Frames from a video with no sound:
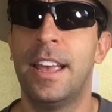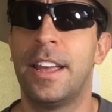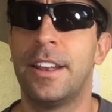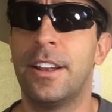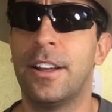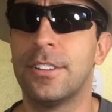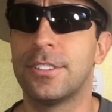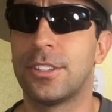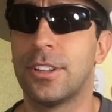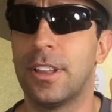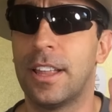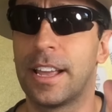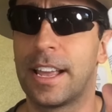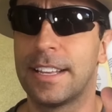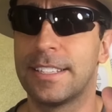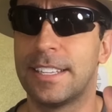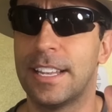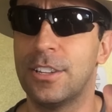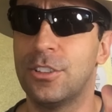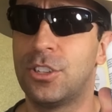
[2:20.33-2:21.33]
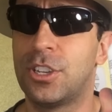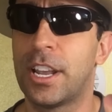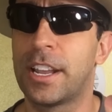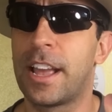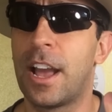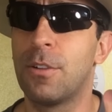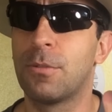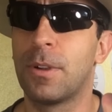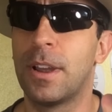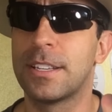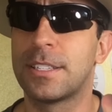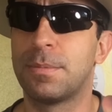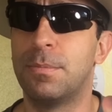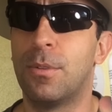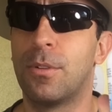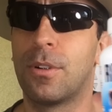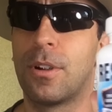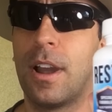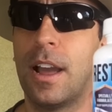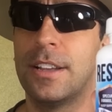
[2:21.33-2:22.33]
And also, like I said, check out
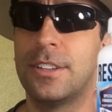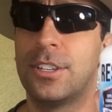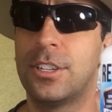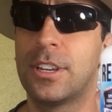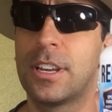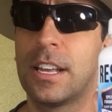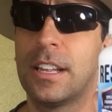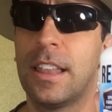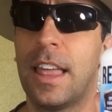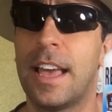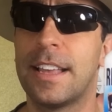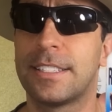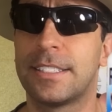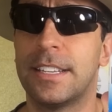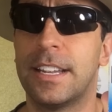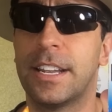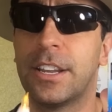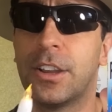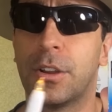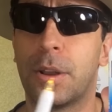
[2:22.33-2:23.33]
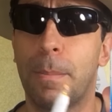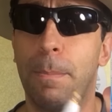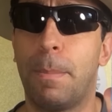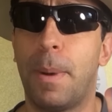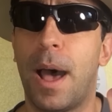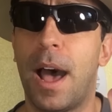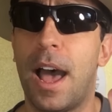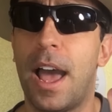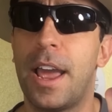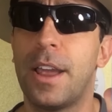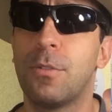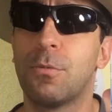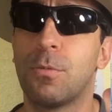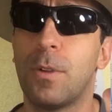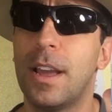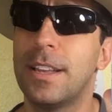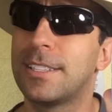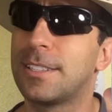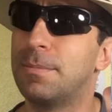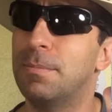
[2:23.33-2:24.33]
Restmore. I took it last night. Go to
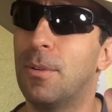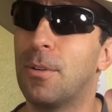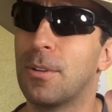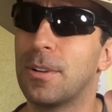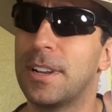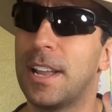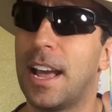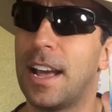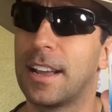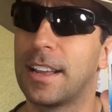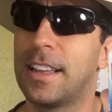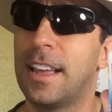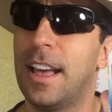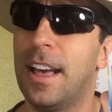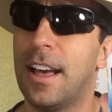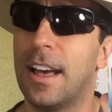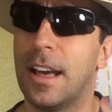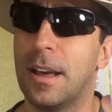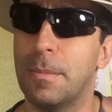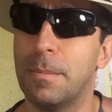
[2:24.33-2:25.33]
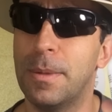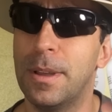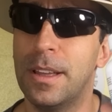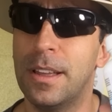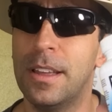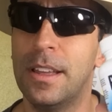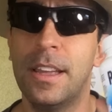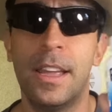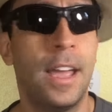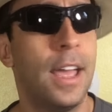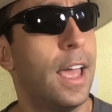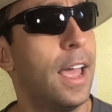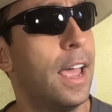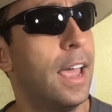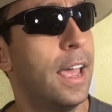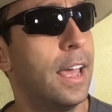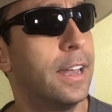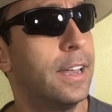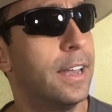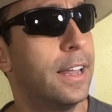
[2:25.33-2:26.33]
buyrestmore.com
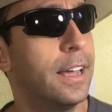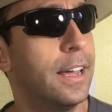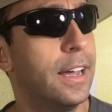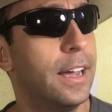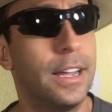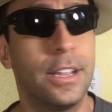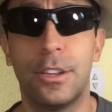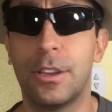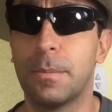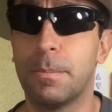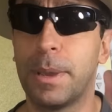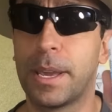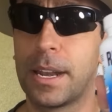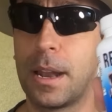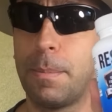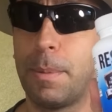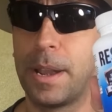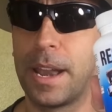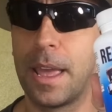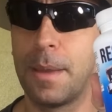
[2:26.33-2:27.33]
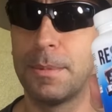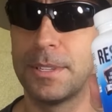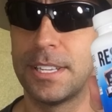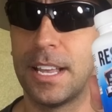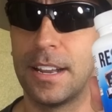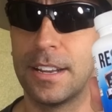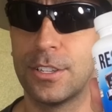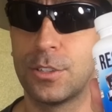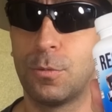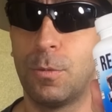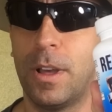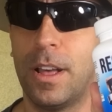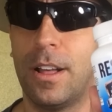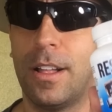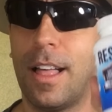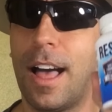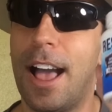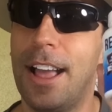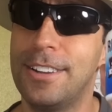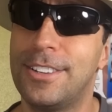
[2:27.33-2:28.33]
and uh, you can pick it up on Amazon as
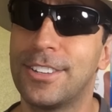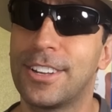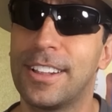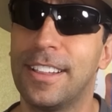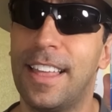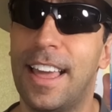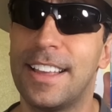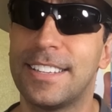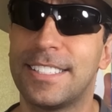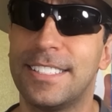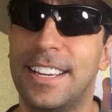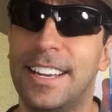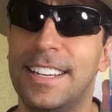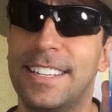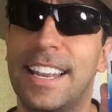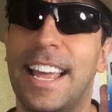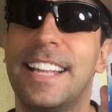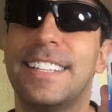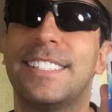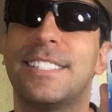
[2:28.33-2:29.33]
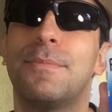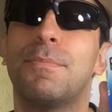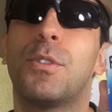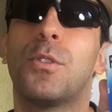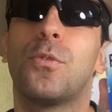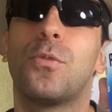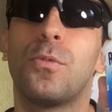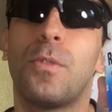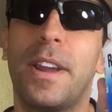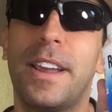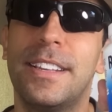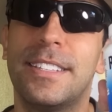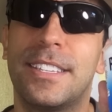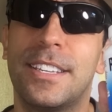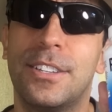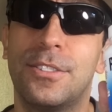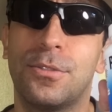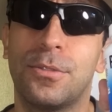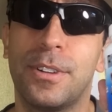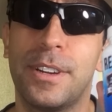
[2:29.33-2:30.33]
well. I took it last night, had some
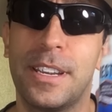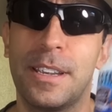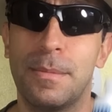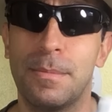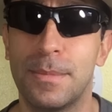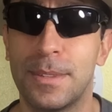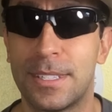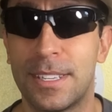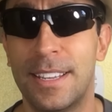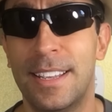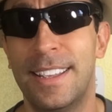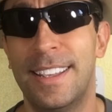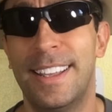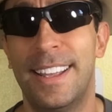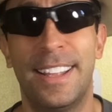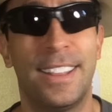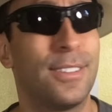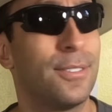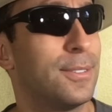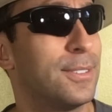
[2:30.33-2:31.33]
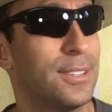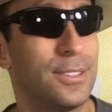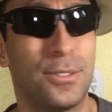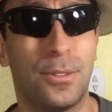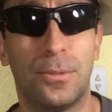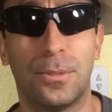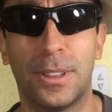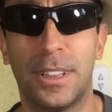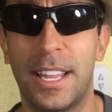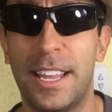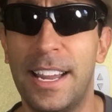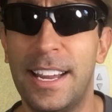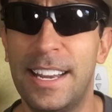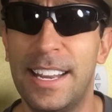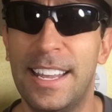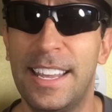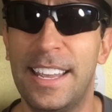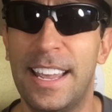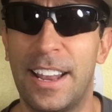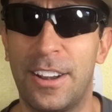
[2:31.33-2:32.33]
crazy dreams. There was this old
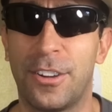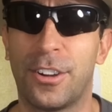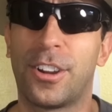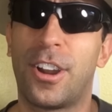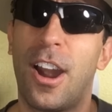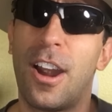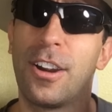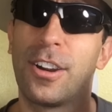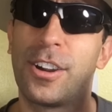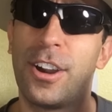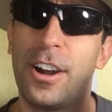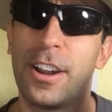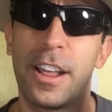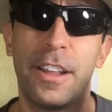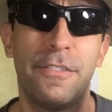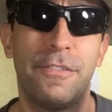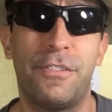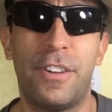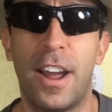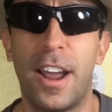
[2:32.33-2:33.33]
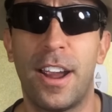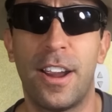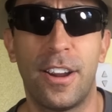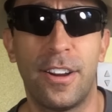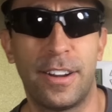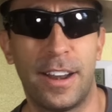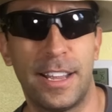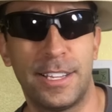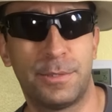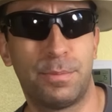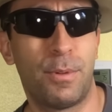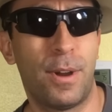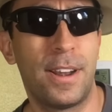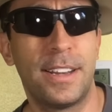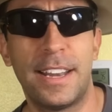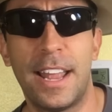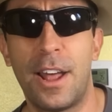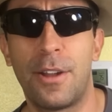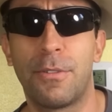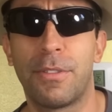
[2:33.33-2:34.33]
lady and her car caught on fire and I sprayed
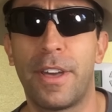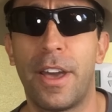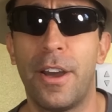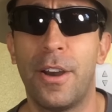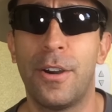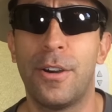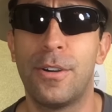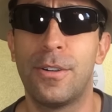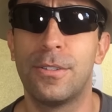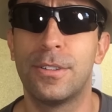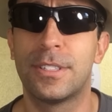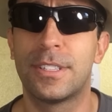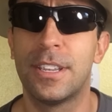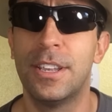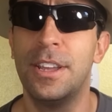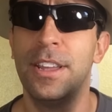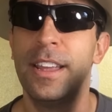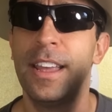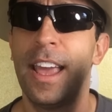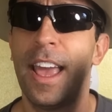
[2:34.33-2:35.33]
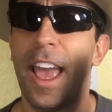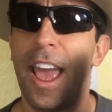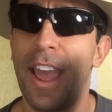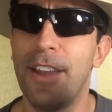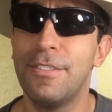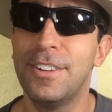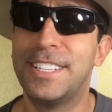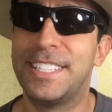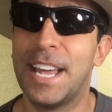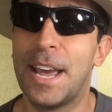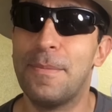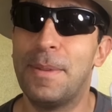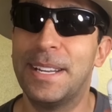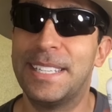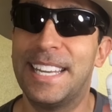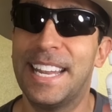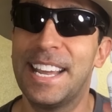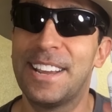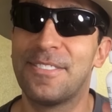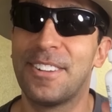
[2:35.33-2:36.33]
it down with a hose. Every time I
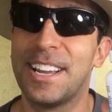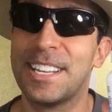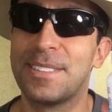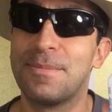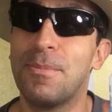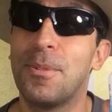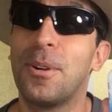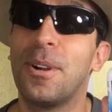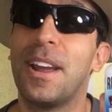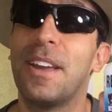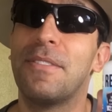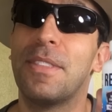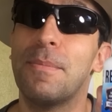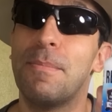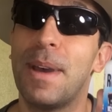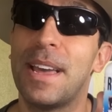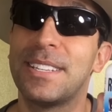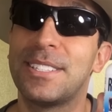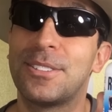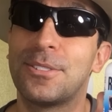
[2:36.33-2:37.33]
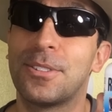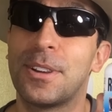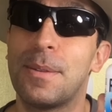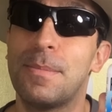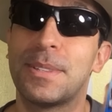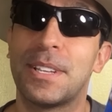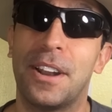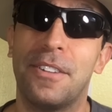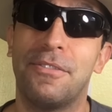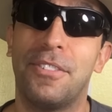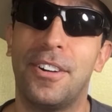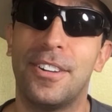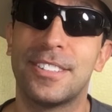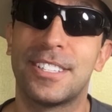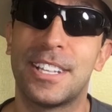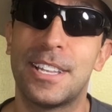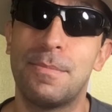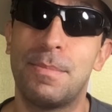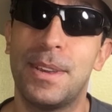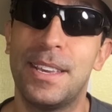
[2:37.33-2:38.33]
take Restmore, I have the best dreams and I fall
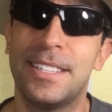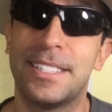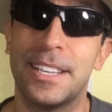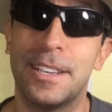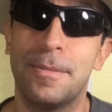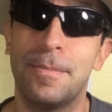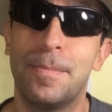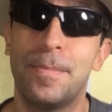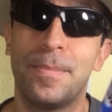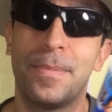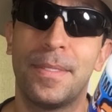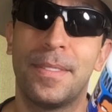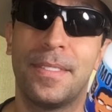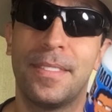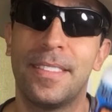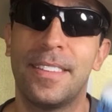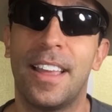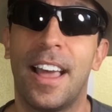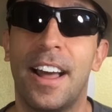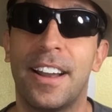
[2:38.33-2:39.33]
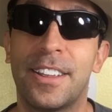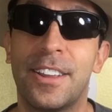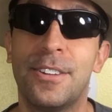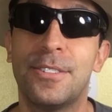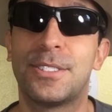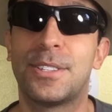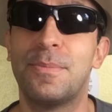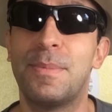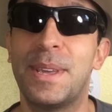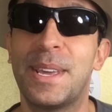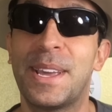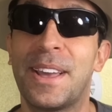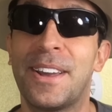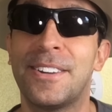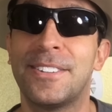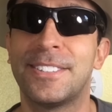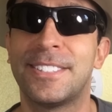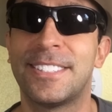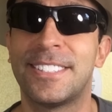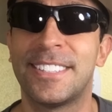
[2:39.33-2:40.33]
asleep easy. Adios,
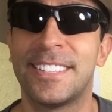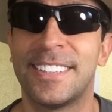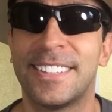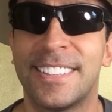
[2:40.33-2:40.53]
amigos.